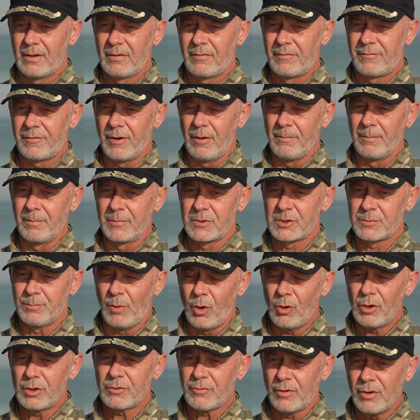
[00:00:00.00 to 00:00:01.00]
From
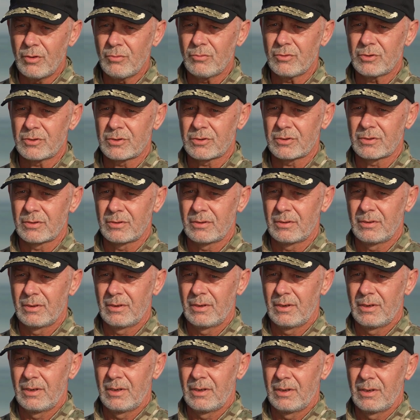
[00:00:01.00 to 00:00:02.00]
small drones
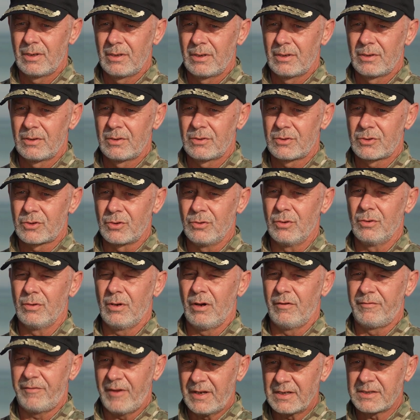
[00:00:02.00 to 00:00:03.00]
to
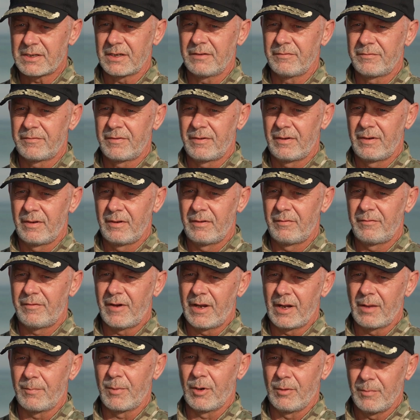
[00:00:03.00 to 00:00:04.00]
offensive
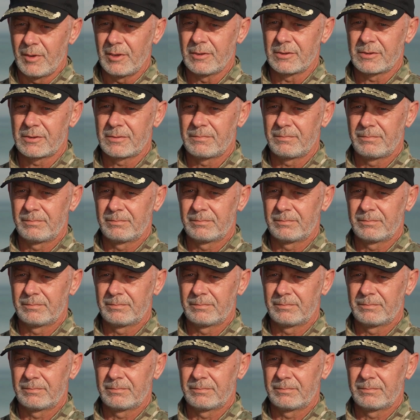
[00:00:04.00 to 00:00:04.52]
fighter bombers.